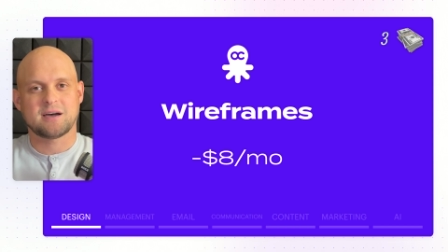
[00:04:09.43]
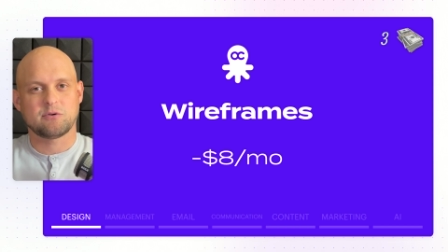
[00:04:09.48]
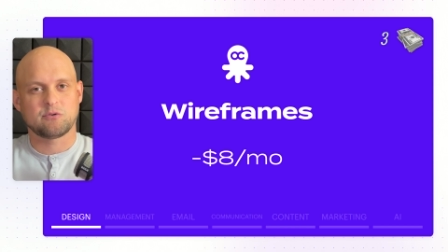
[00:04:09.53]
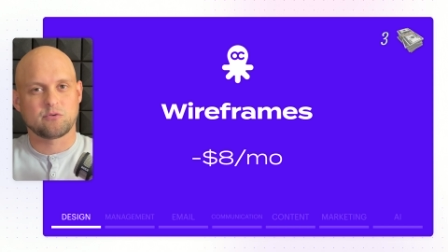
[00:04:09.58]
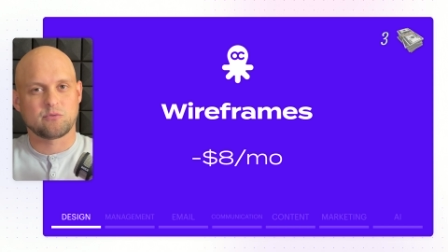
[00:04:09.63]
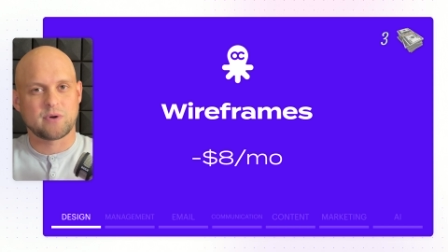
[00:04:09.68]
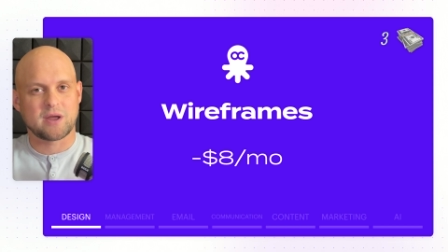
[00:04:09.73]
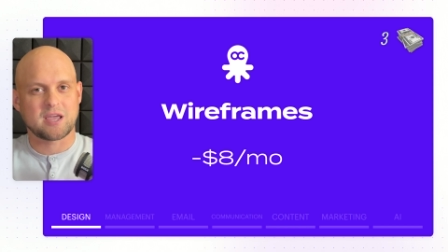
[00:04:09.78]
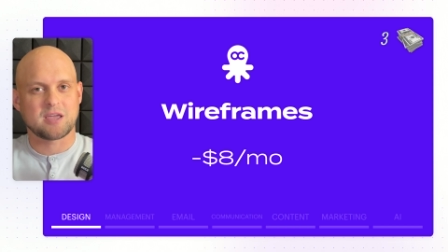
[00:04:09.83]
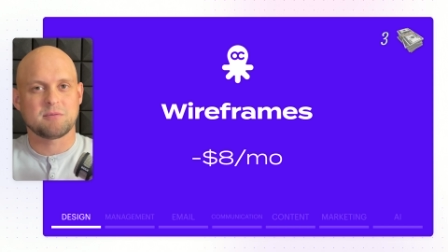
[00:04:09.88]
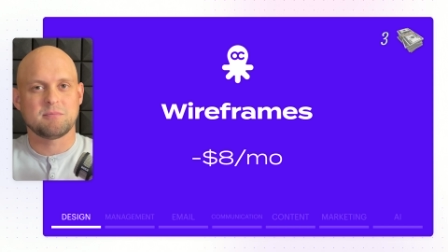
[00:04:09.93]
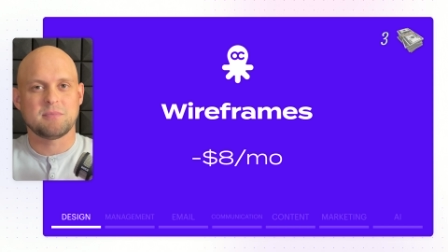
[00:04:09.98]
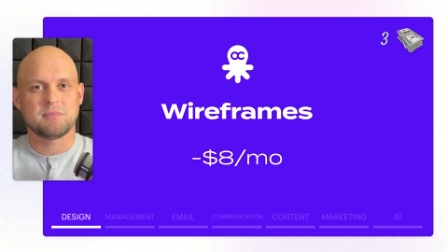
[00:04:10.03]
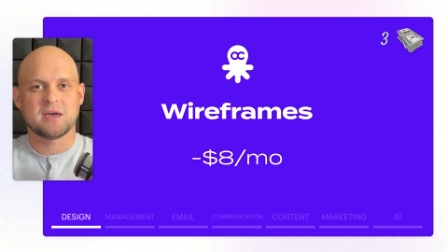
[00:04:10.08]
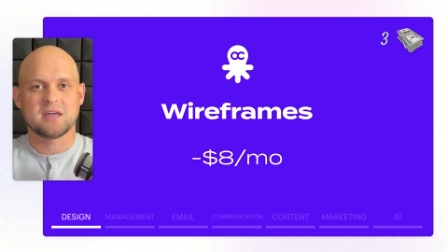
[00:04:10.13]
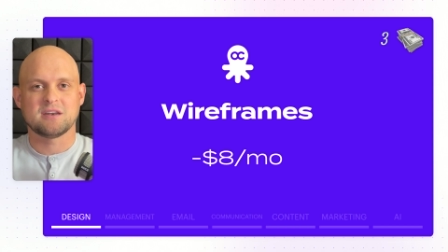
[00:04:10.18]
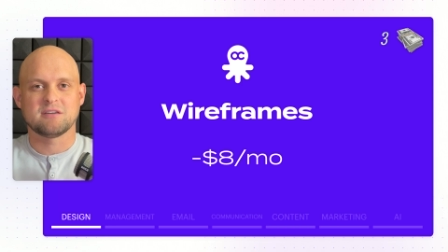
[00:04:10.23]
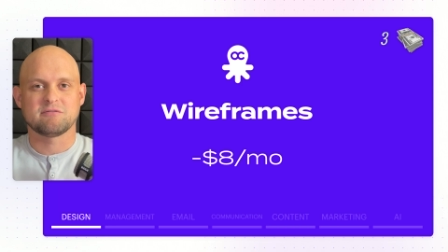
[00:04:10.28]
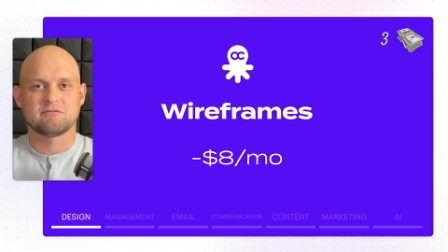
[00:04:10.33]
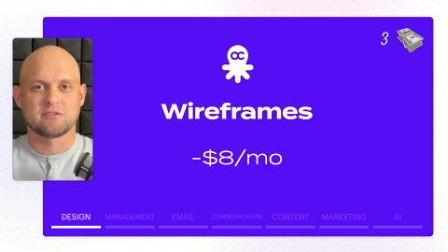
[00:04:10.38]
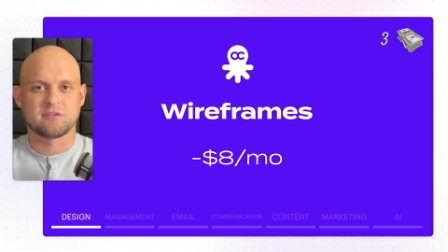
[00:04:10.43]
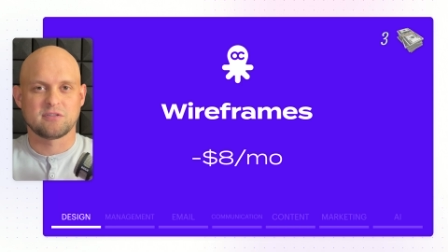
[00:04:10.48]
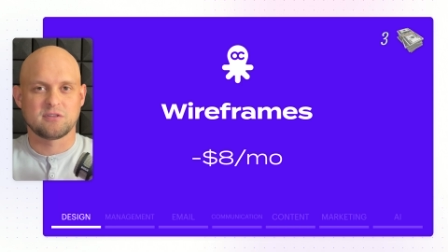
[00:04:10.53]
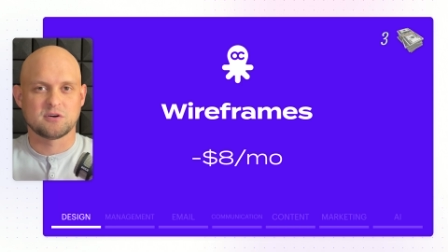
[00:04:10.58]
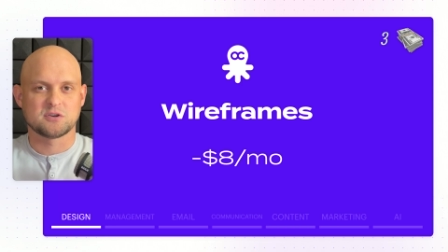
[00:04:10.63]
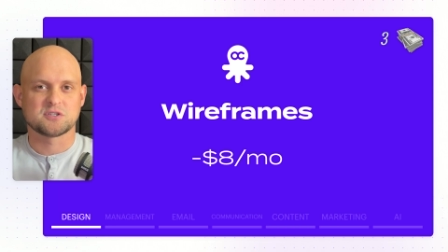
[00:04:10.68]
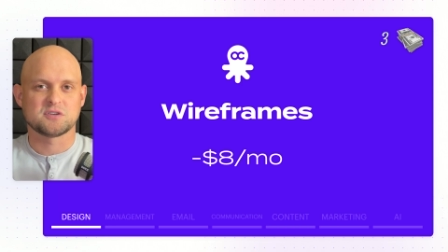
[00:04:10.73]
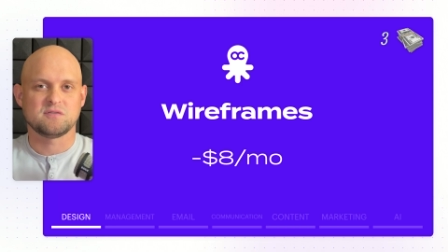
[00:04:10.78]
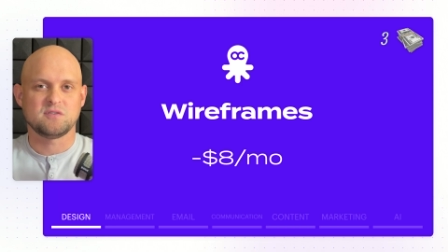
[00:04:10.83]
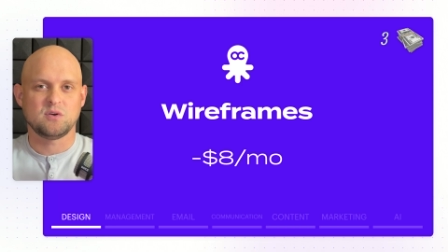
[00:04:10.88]
I would recommend it for
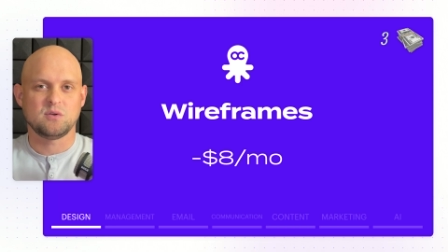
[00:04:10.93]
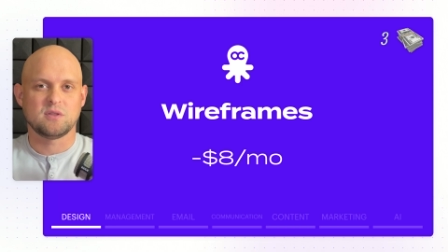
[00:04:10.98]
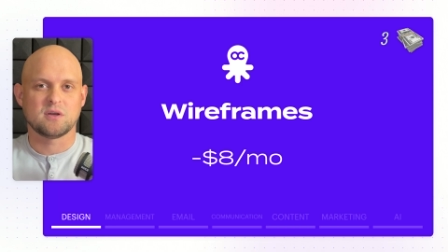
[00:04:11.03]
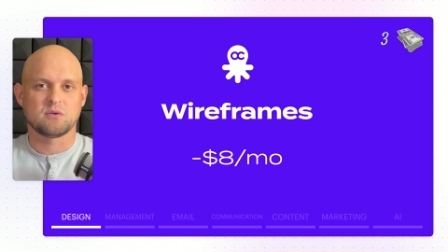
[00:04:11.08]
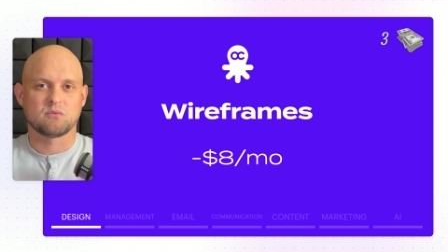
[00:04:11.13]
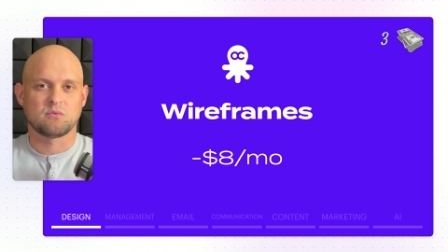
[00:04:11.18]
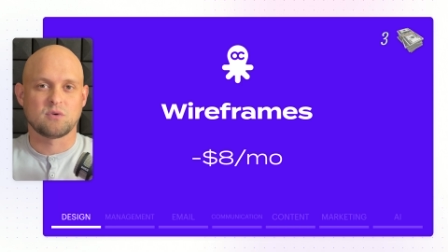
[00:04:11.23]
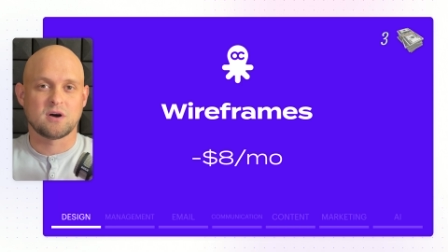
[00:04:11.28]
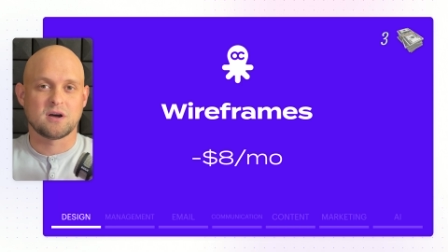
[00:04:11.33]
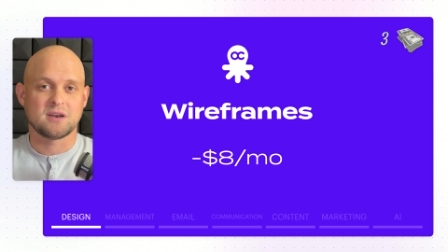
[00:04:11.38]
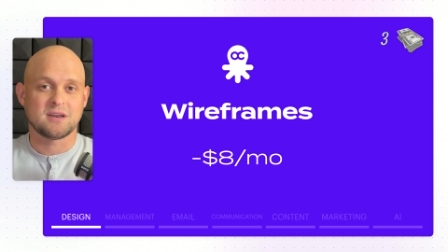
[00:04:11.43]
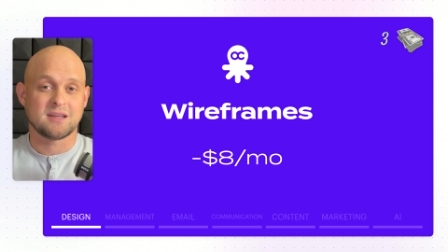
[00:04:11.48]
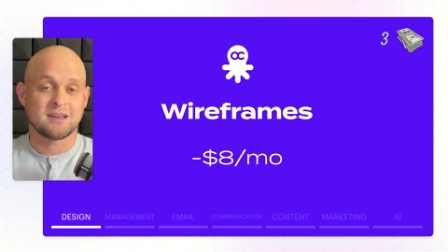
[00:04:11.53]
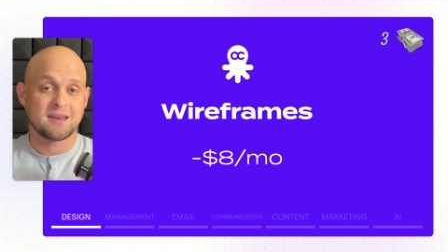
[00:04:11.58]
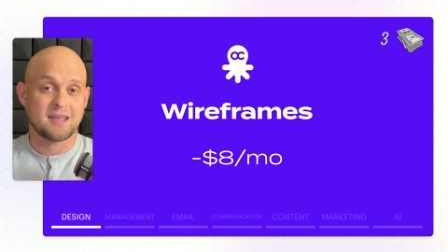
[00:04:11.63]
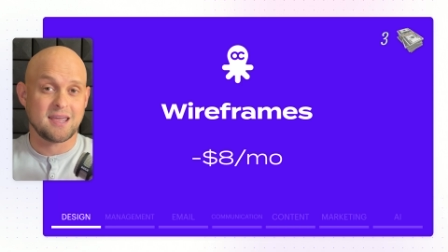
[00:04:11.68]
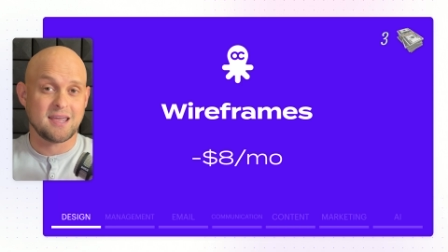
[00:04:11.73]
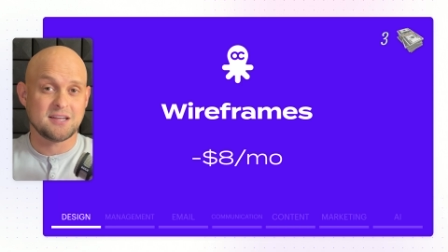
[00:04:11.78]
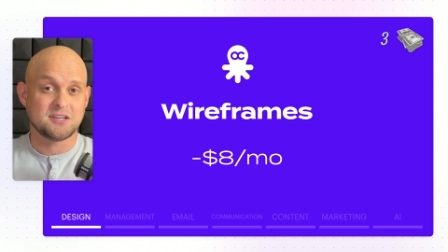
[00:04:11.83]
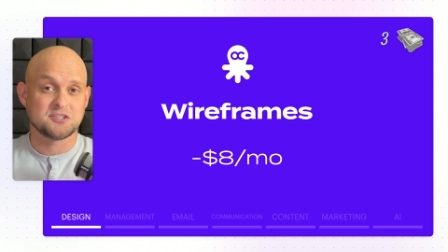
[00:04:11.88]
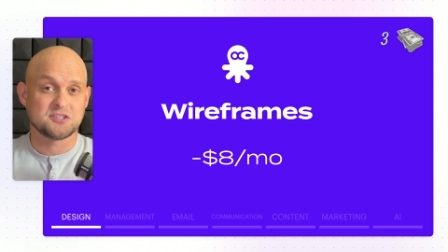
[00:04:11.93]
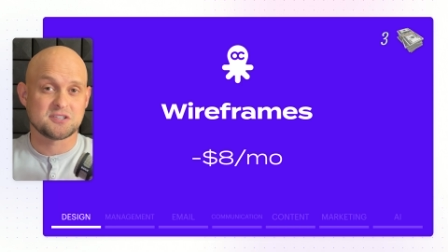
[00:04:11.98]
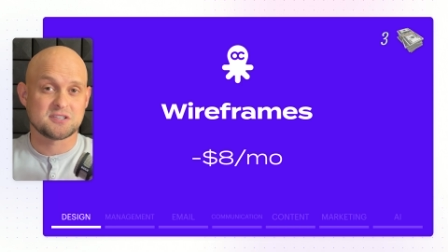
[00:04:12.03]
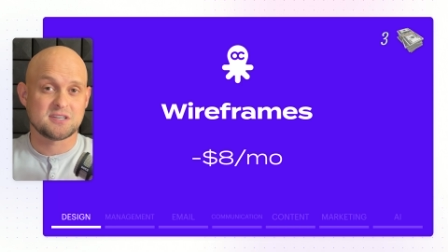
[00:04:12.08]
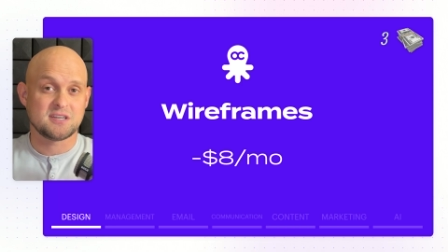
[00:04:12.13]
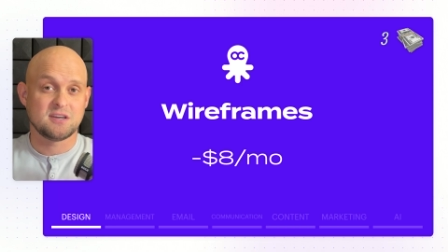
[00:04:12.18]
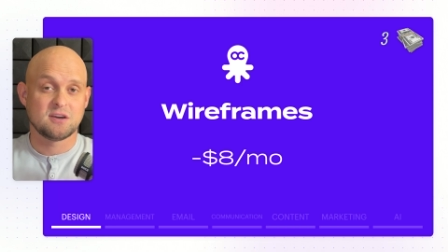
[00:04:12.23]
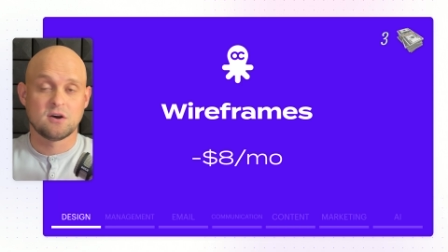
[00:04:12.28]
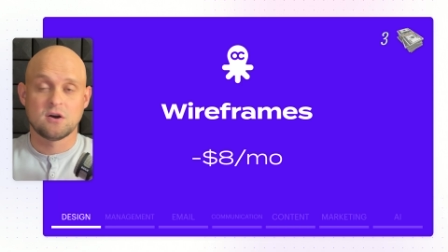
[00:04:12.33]
those of you that run an agency